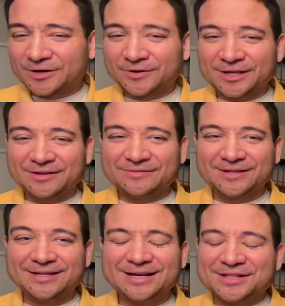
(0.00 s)

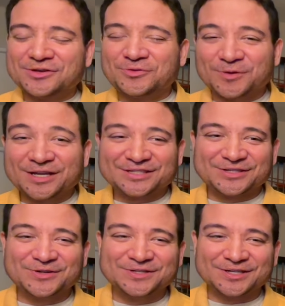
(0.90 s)
even the Three
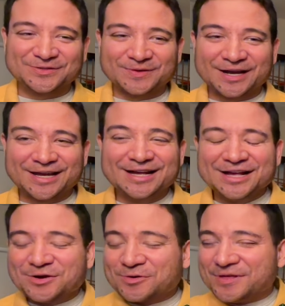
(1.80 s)
Stooges, right?
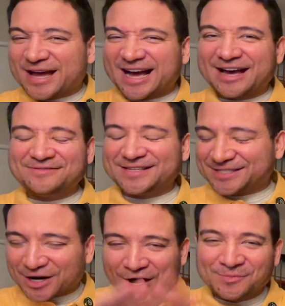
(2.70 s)
When they have this
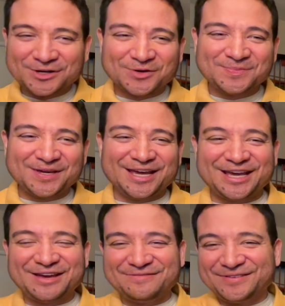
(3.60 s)
comical
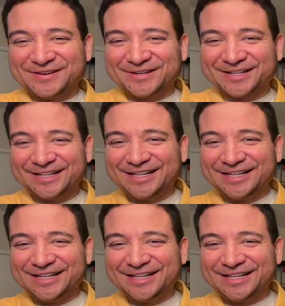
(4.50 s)
behavior.